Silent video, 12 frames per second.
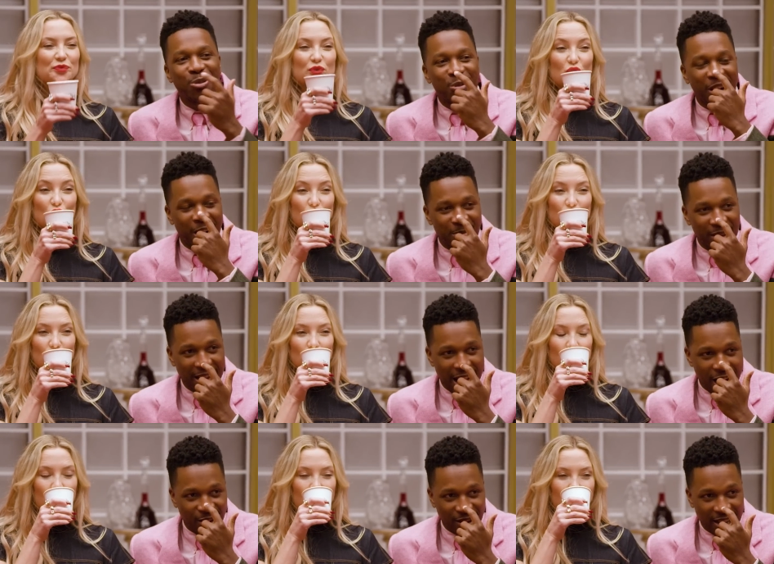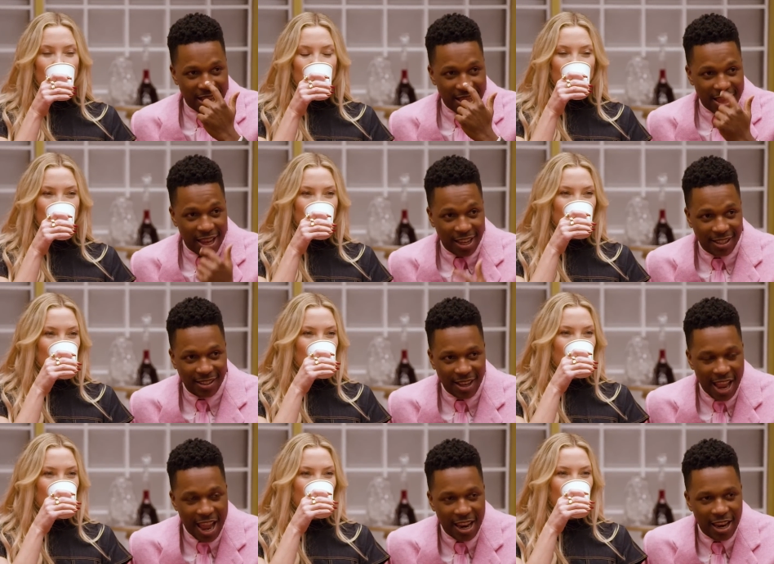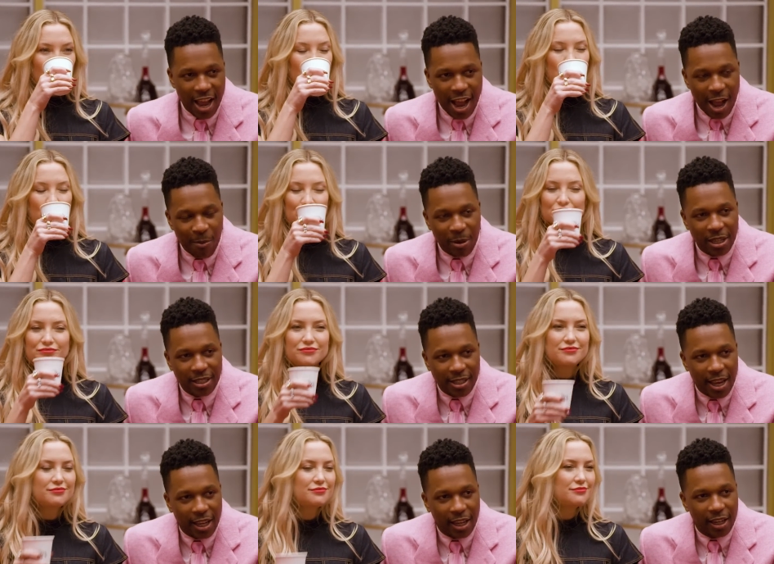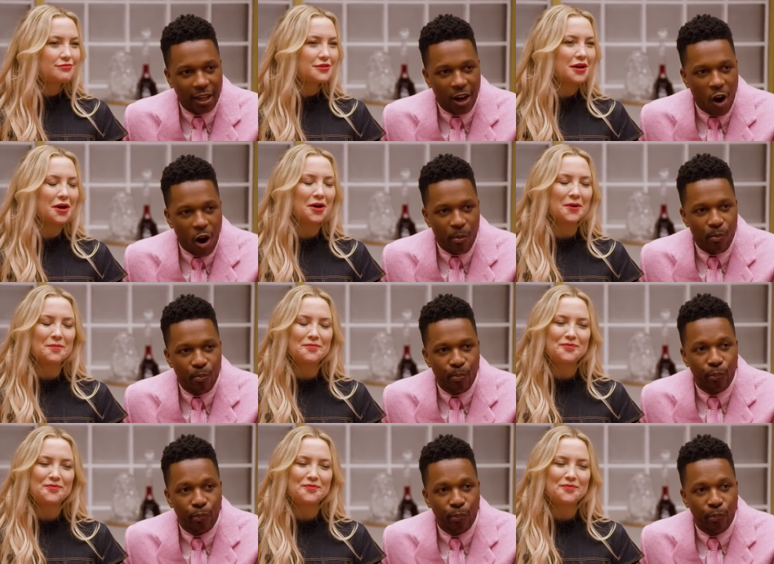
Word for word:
Speaker 1: you coming out in this and, I mean, taking a